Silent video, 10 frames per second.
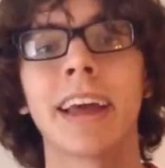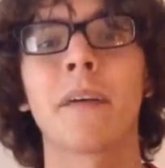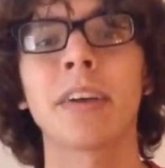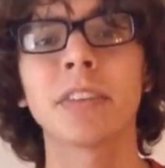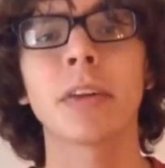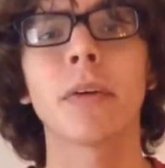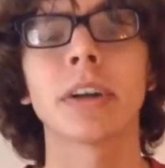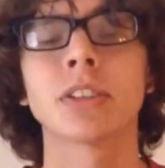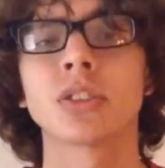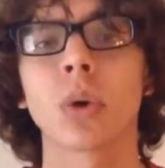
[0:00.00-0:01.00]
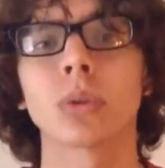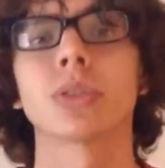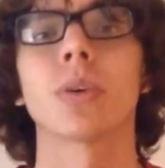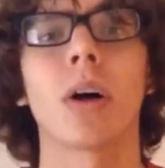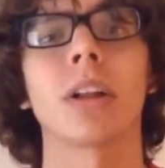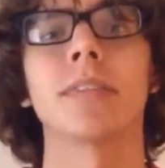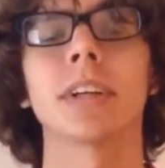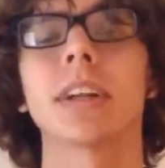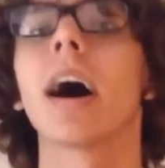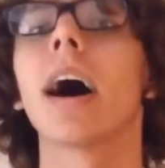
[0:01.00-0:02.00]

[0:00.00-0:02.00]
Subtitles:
Now, even though I just told you all of it,